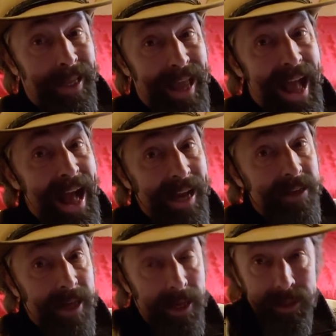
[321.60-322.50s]
and
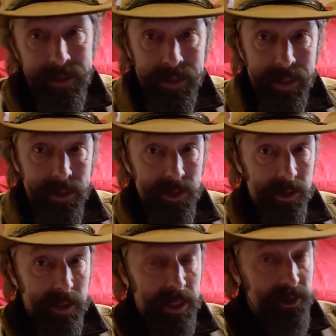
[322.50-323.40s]
act as
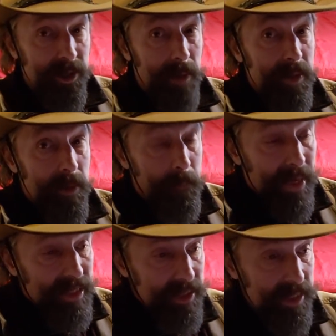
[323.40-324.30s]
insulation. I mean, the
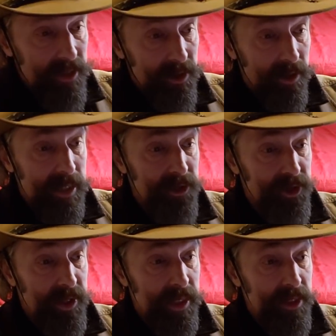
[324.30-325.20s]
best
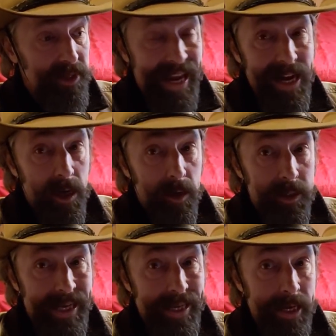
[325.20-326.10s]
insulation is air,
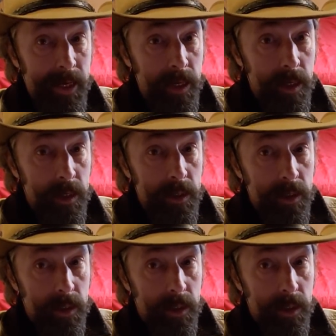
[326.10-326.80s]
dead air.